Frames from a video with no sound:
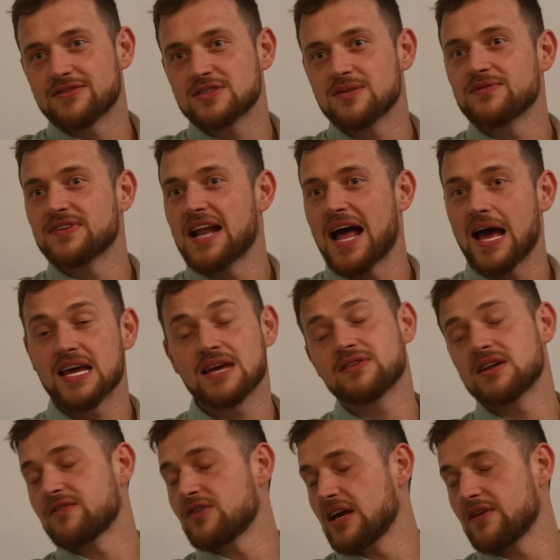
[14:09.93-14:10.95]

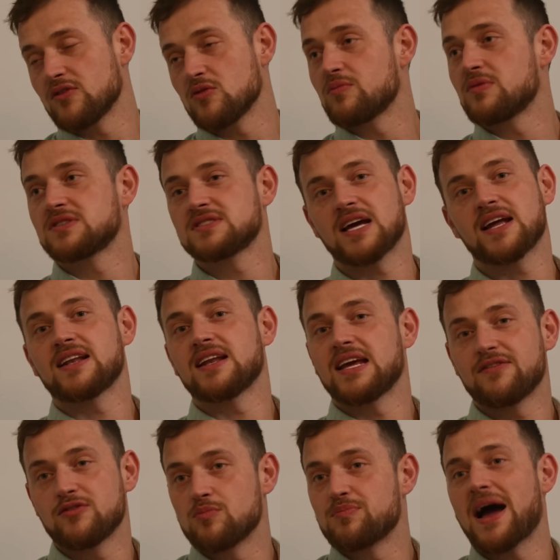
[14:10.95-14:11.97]

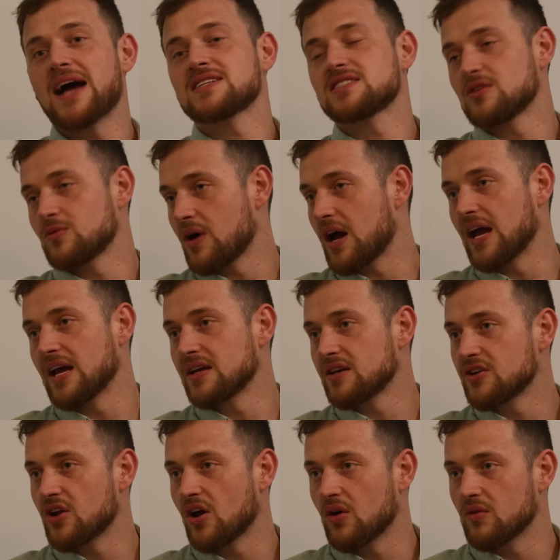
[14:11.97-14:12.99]
you passed away,
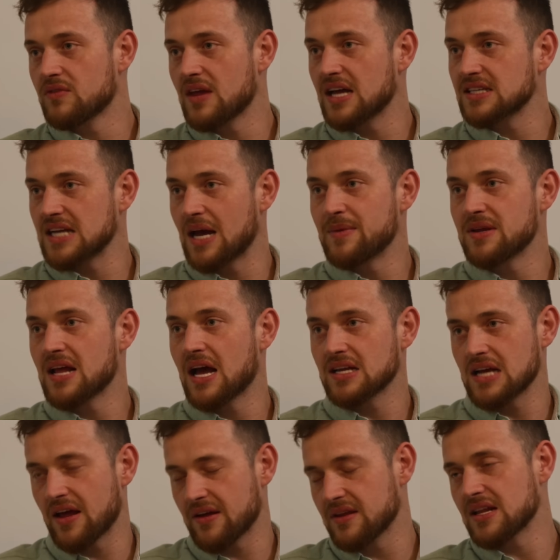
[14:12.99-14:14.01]
you know,
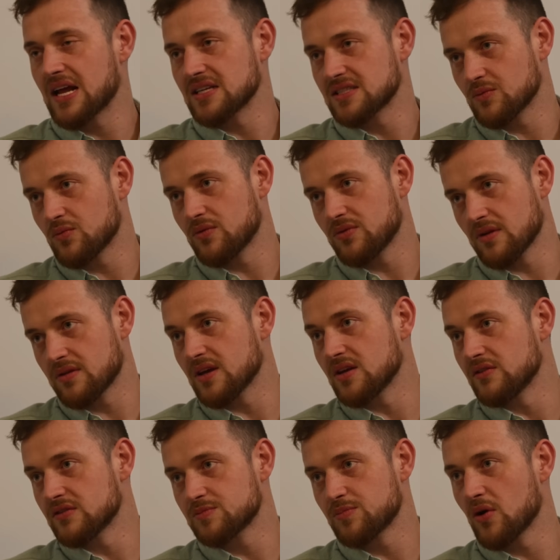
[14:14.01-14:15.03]
I think that's the thing
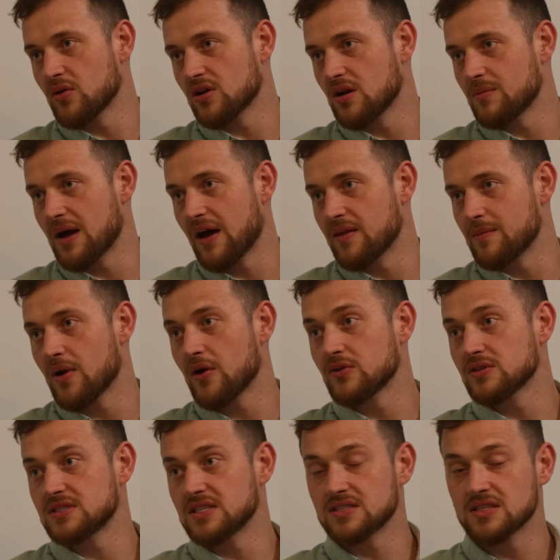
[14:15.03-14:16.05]
you've spoken about the
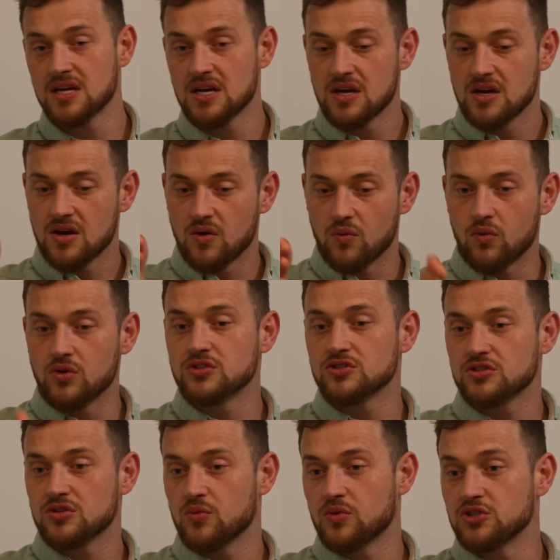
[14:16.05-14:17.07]
most is
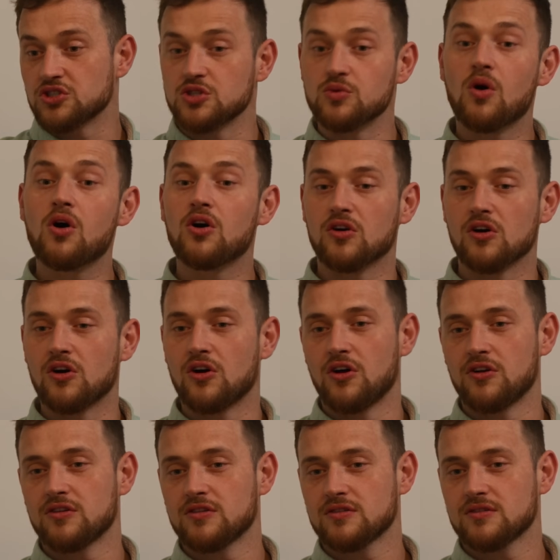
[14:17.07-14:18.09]
once you are
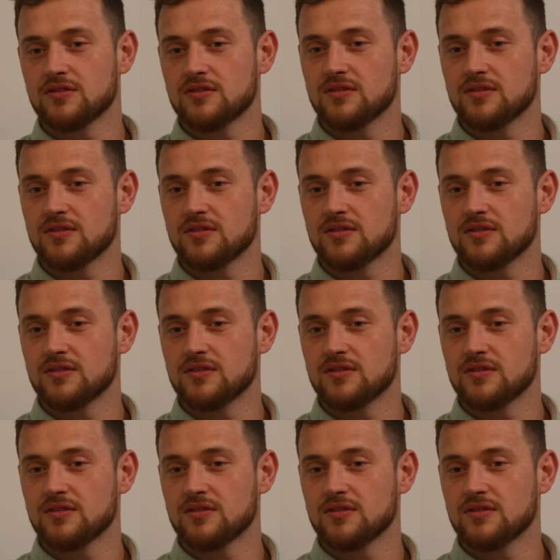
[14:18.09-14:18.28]
gone,